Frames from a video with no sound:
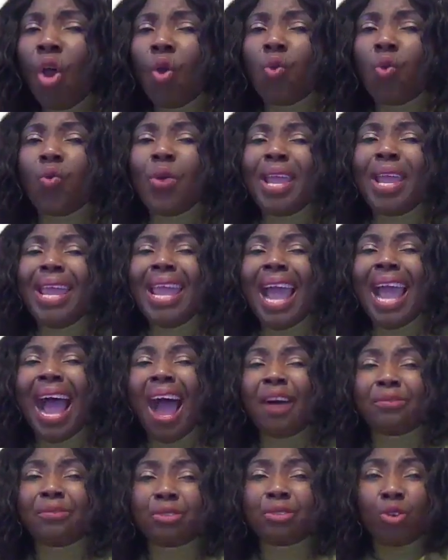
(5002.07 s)
We
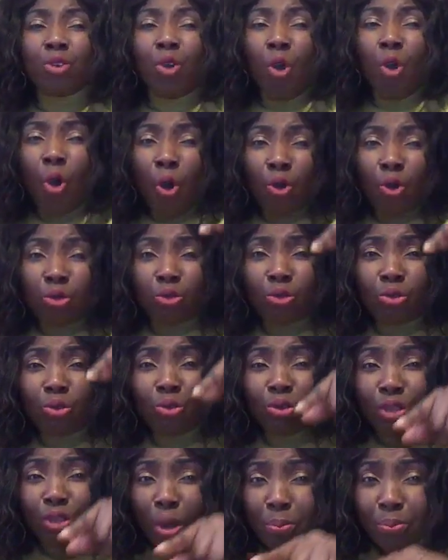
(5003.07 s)
have to go
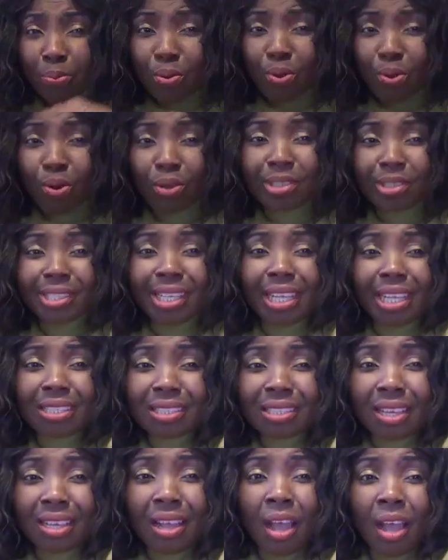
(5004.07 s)
through the
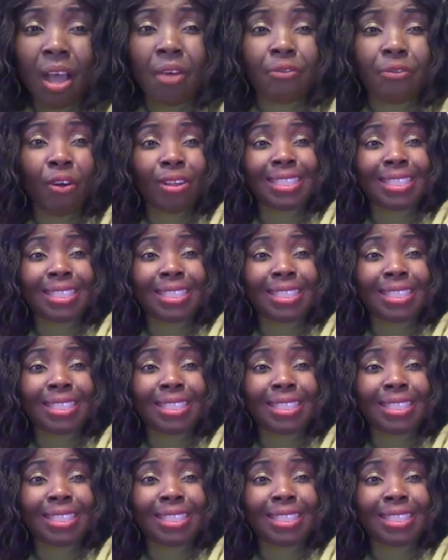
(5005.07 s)
process for